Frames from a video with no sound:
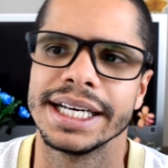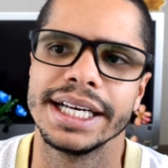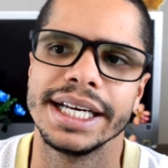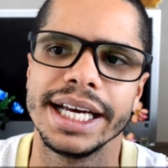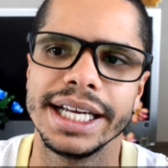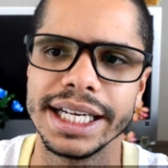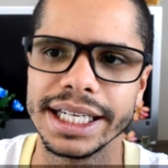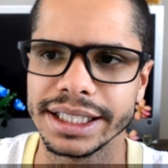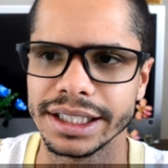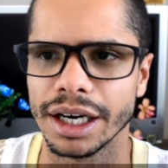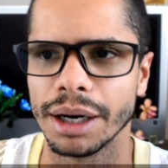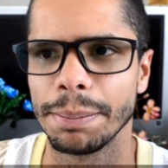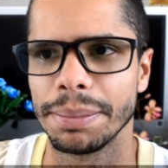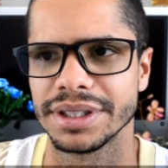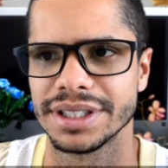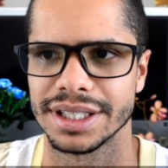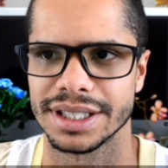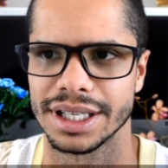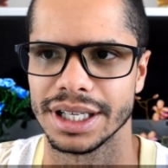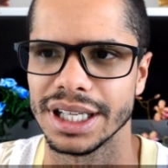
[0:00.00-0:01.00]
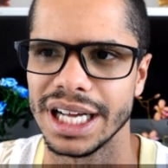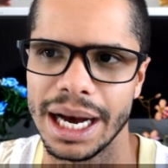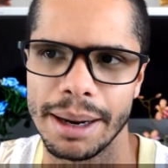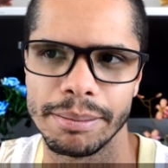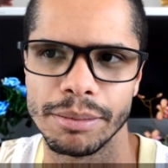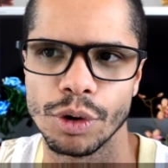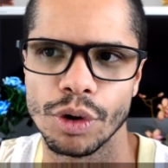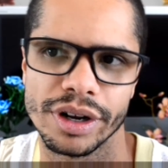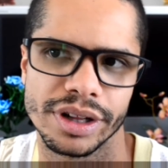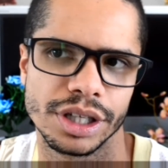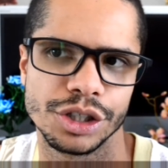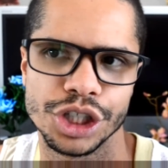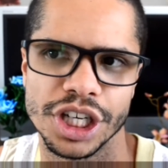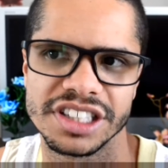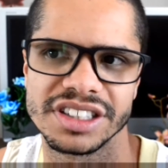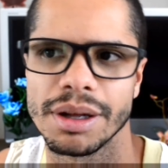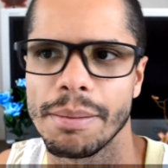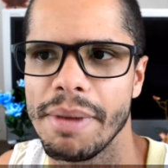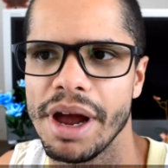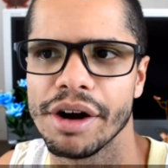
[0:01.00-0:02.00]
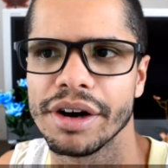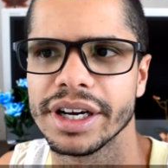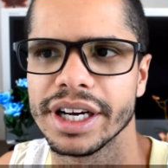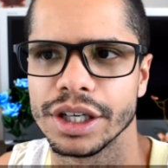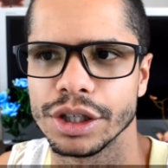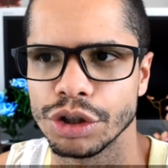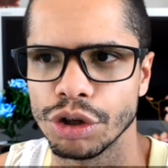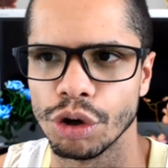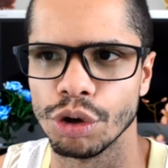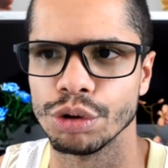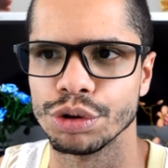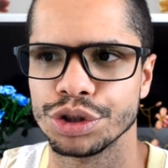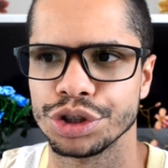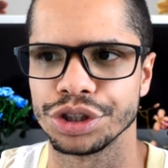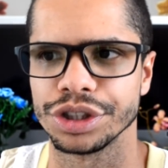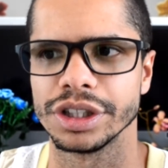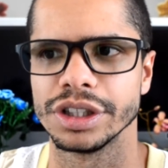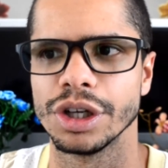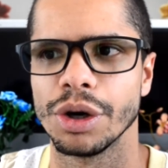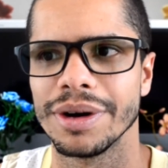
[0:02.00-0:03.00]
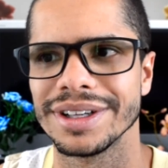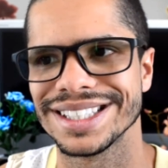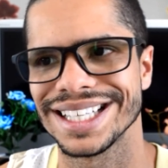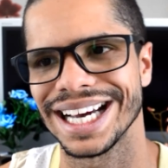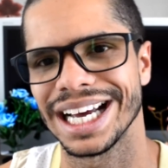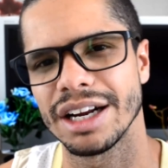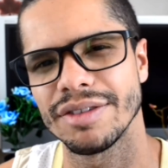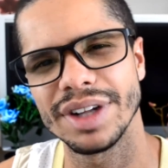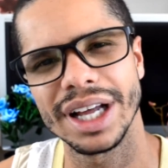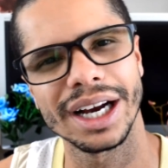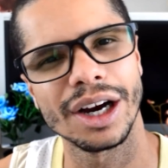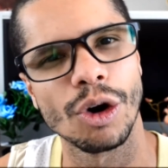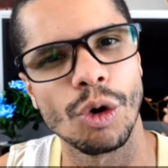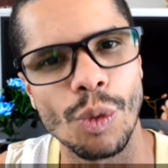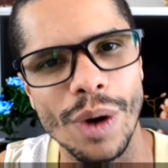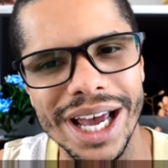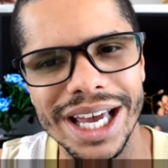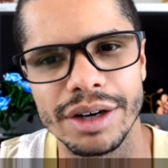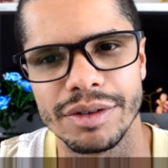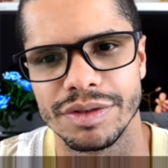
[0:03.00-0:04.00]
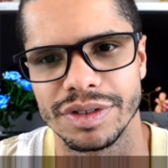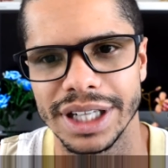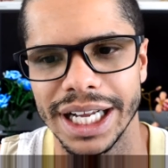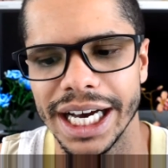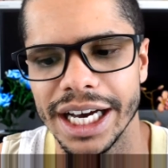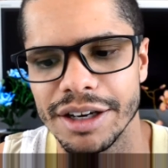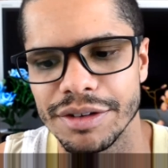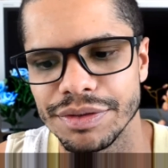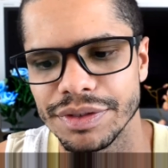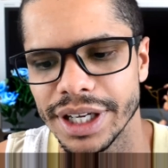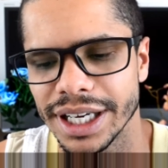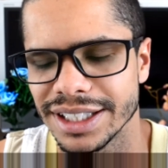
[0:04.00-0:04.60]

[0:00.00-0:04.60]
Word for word: it encompasses a lot more than just American culture, you know, it's kind of like a way of life.